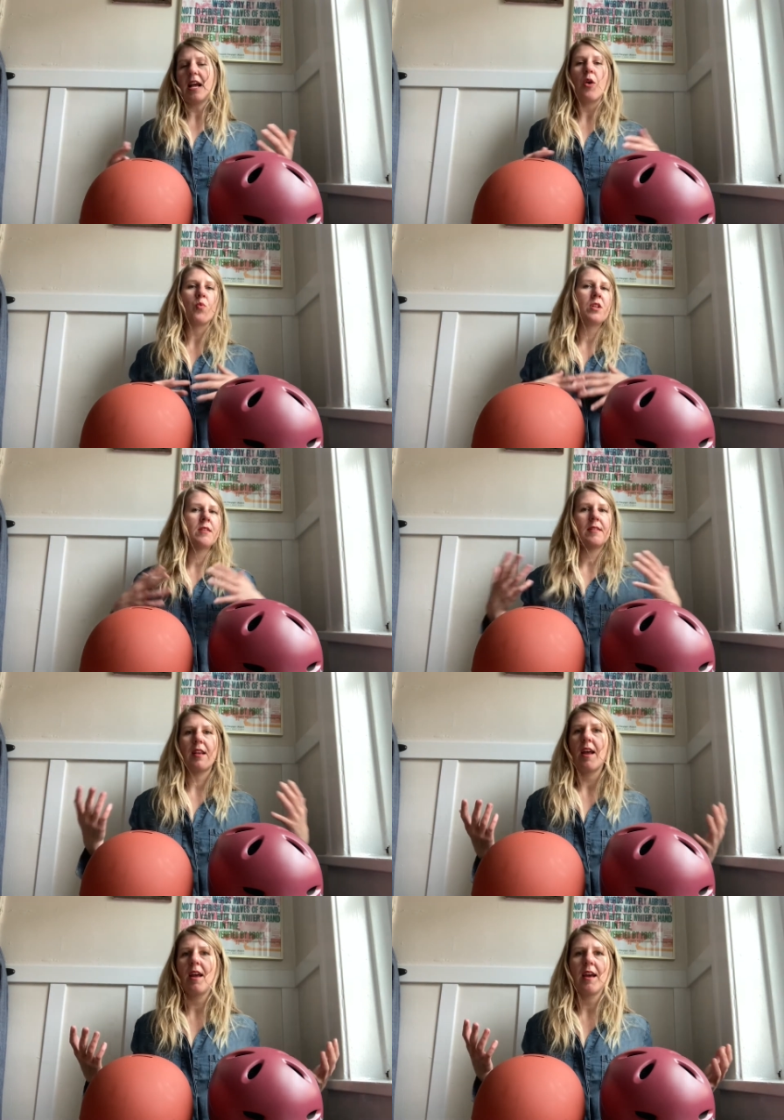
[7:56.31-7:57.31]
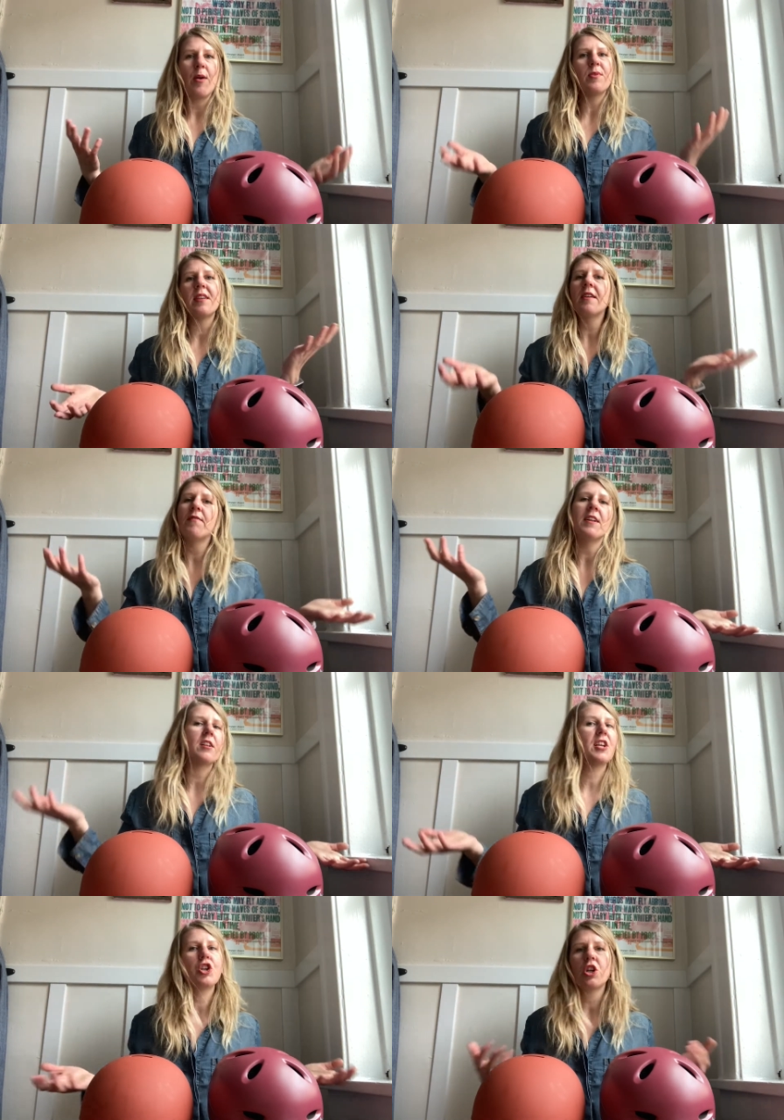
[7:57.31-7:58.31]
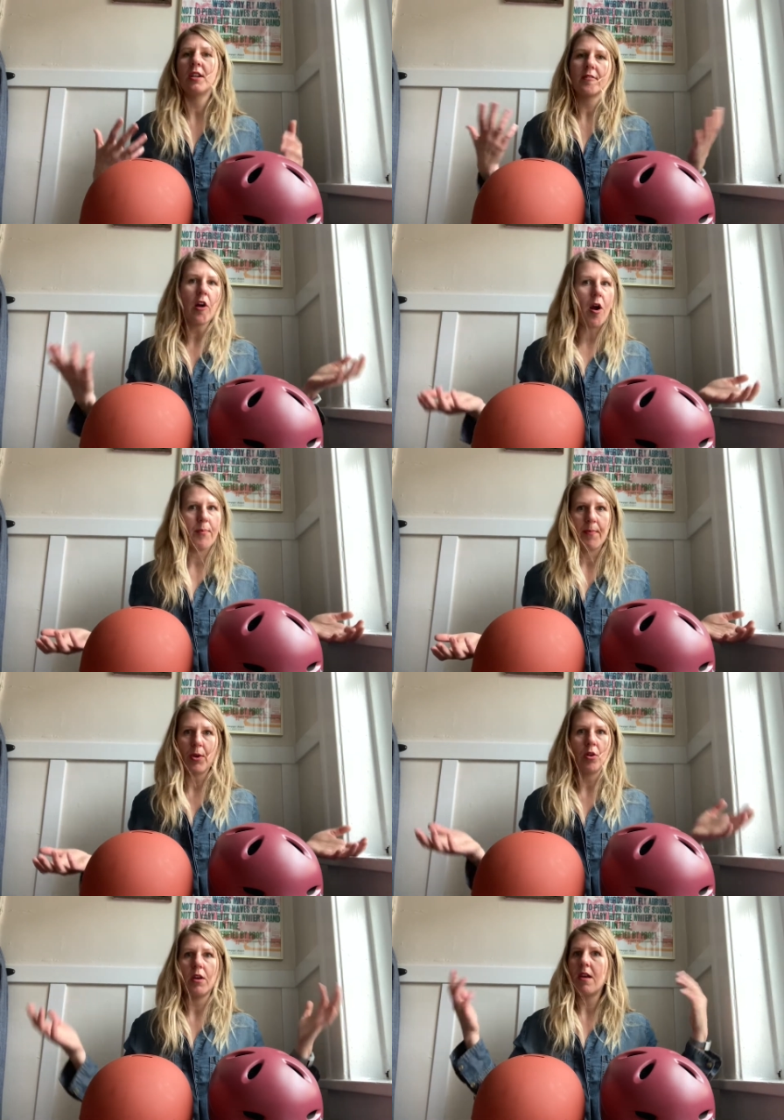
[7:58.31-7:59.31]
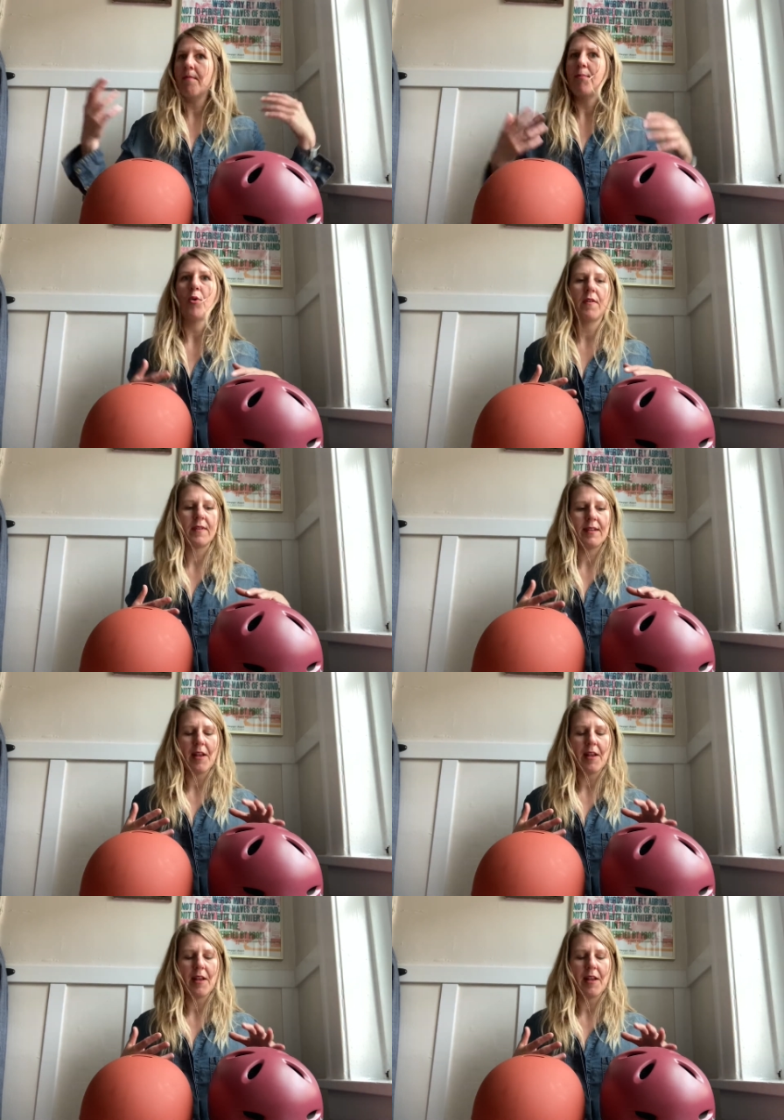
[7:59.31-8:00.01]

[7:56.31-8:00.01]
I would say ventilation is comparable in both of these